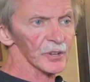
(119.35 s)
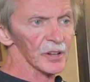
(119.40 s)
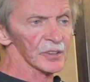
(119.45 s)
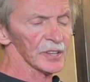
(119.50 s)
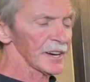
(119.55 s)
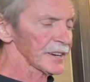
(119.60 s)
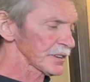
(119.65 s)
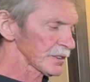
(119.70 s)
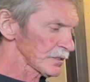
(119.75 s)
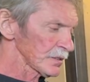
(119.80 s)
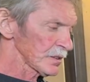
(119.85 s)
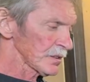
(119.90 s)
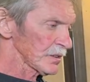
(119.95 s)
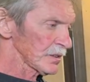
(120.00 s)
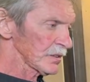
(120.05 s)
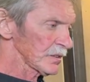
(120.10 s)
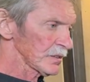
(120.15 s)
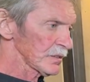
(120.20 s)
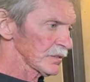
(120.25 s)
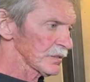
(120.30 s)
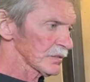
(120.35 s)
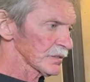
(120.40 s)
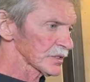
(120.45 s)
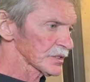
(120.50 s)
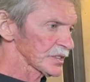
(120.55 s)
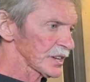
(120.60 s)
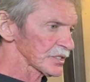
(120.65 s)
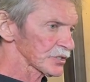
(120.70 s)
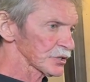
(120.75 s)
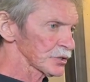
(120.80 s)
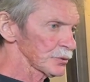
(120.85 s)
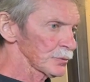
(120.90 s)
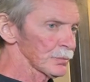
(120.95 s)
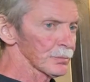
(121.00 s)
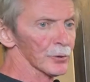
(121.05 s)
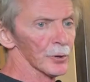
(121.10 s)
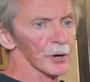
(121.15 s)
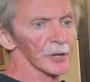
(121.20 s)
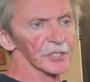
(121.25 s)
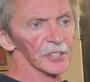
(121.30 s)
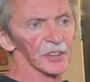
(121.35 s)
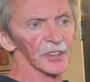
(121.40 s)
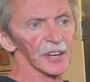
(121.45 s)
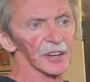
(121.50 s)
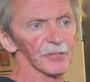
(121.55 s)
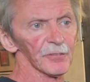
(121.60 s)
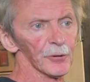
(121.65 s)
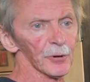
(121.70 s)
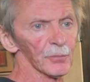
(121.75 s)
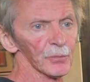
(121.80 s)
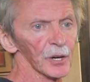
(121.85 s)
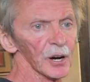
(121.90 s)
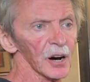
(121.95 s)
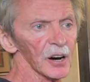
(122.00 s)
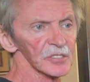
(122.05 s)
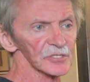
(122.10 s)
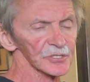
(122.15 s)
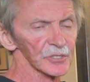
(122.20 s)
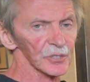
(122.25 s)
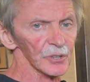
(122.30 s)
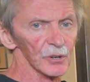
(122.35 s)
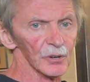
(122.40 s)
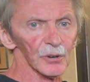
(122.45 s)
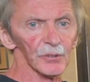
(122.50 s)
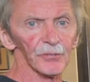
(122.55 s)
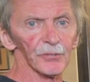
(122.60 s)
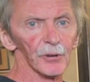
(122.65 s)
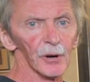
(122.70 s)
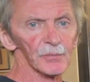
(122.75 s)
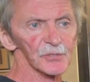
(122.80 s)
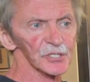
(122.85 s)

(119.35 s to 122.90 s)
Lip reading: like that you brought it like from Congo, from